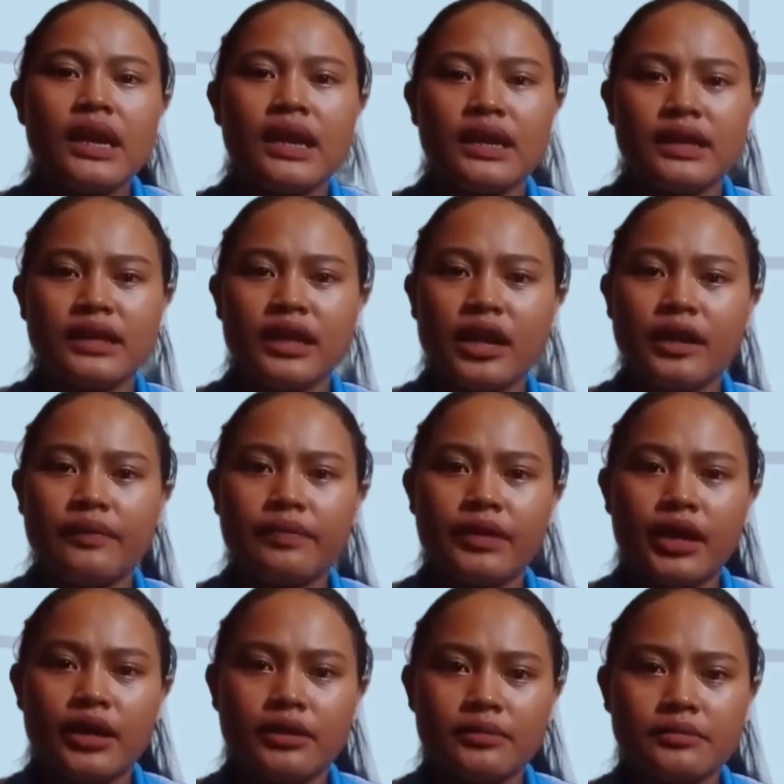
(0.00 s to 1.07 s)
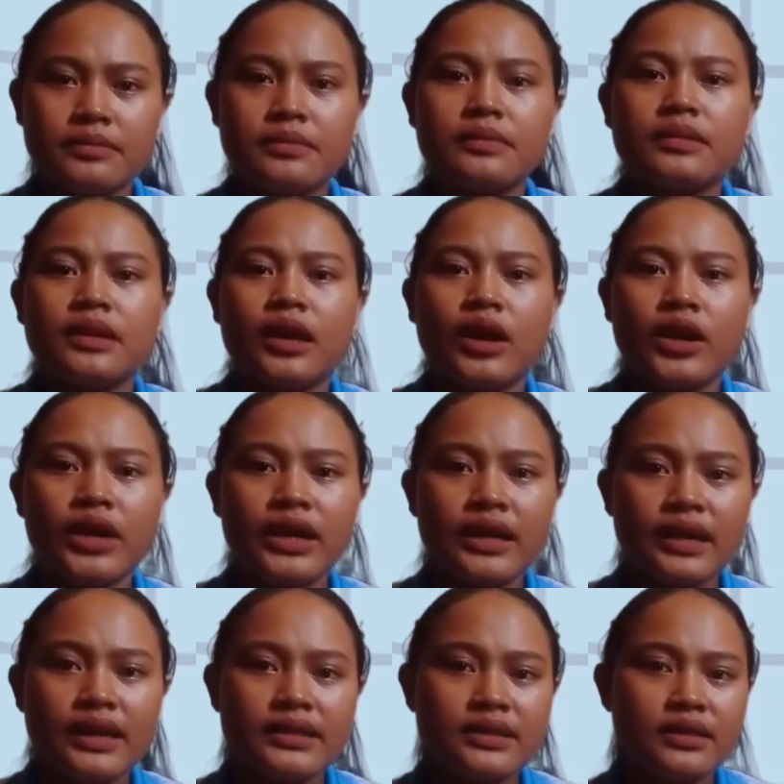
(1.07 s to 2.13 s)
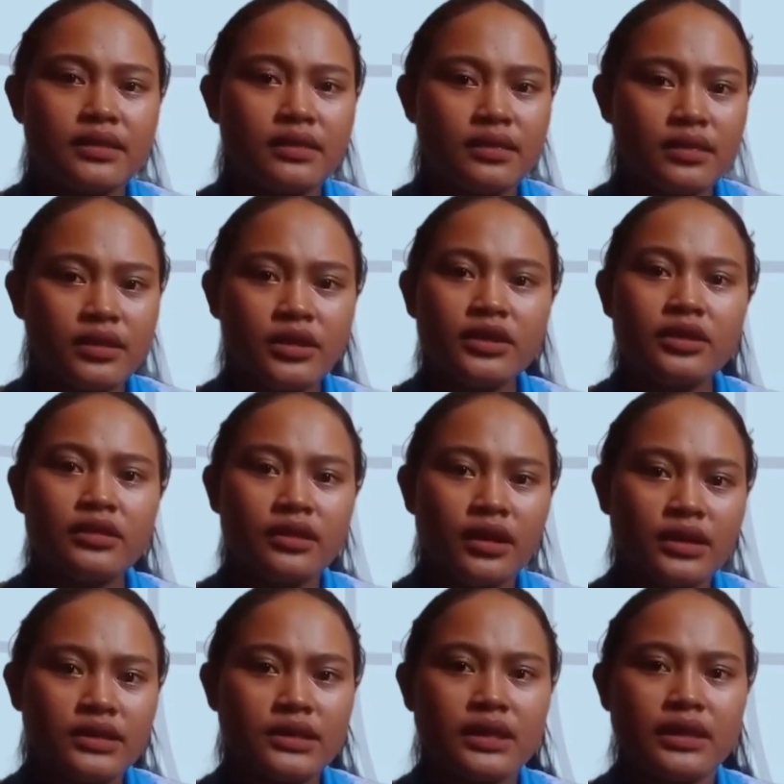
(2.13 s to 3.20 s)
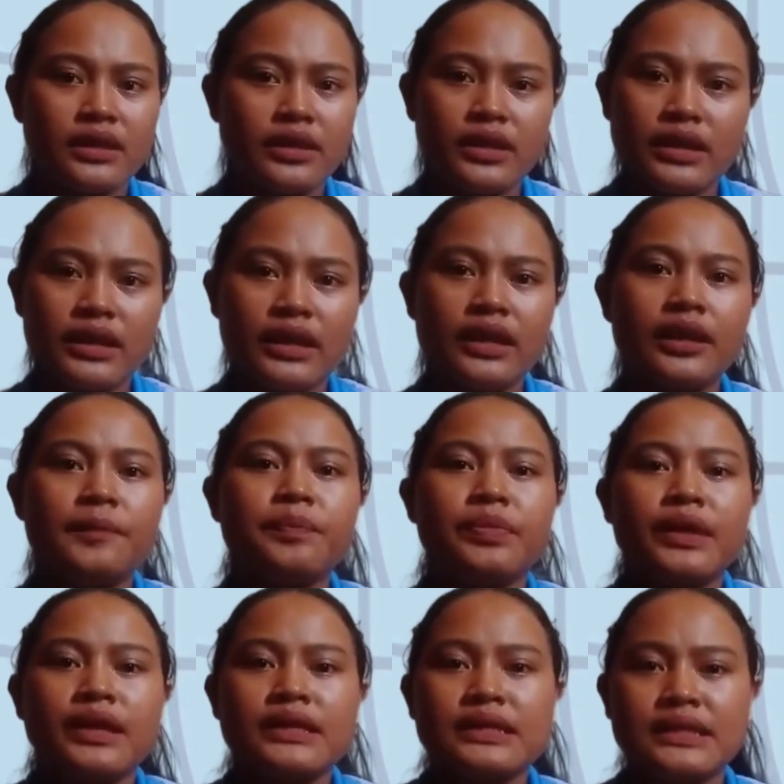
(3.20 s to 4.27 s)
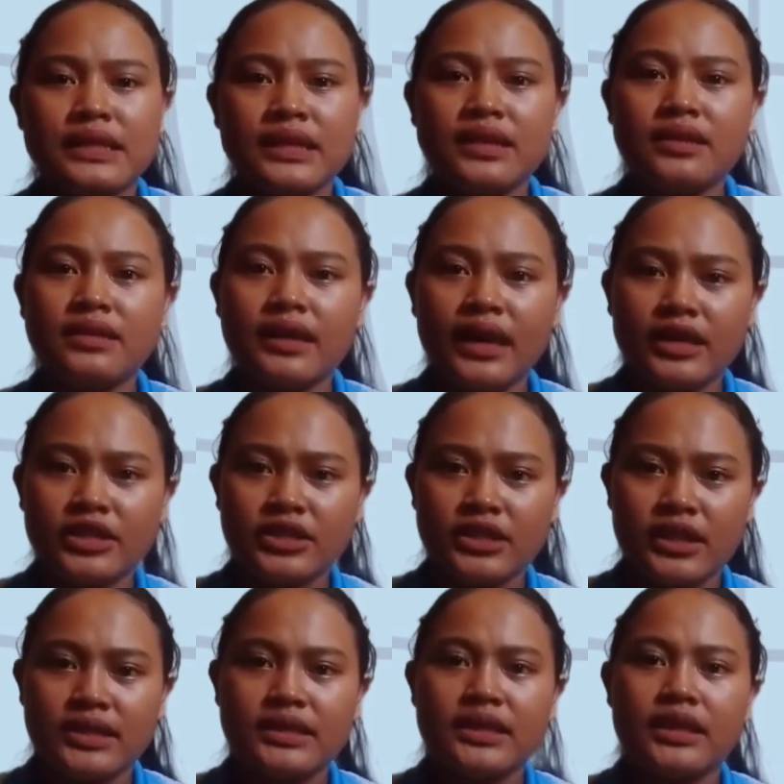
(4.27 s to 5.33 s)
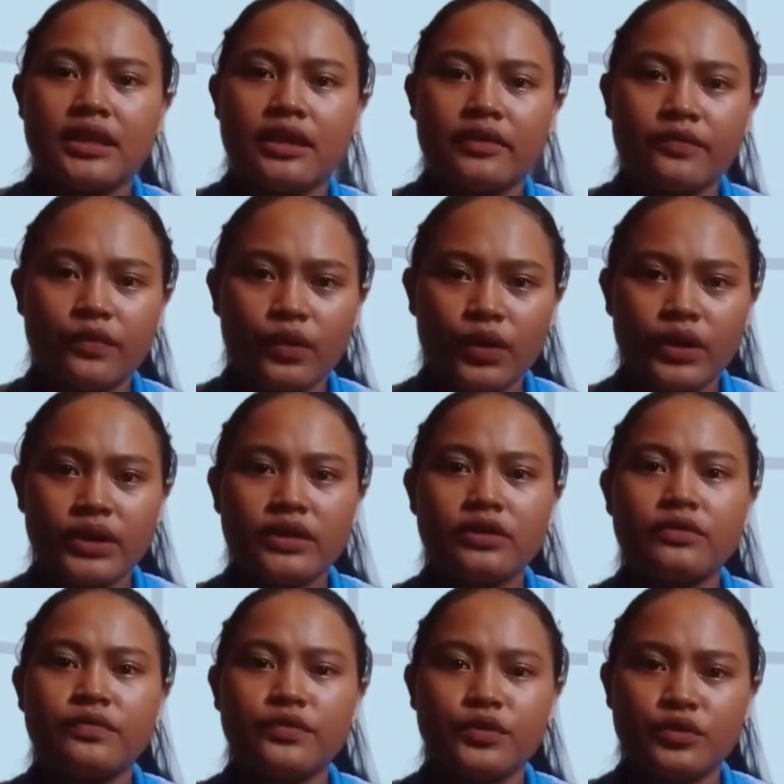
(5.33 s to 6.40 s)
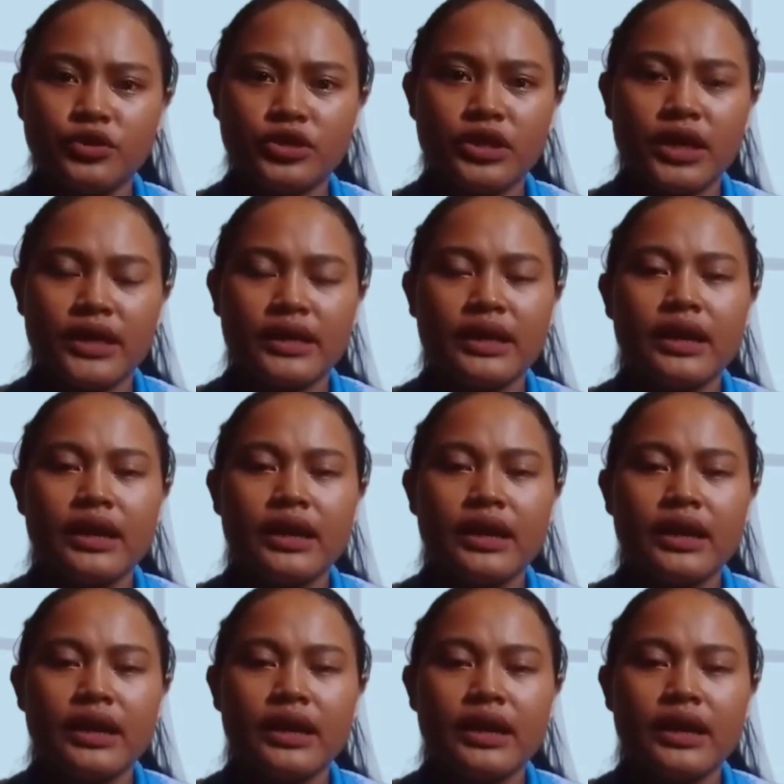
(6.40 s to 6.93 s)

It helps them organize their thoughts clearly, see connections, and avoid confusion.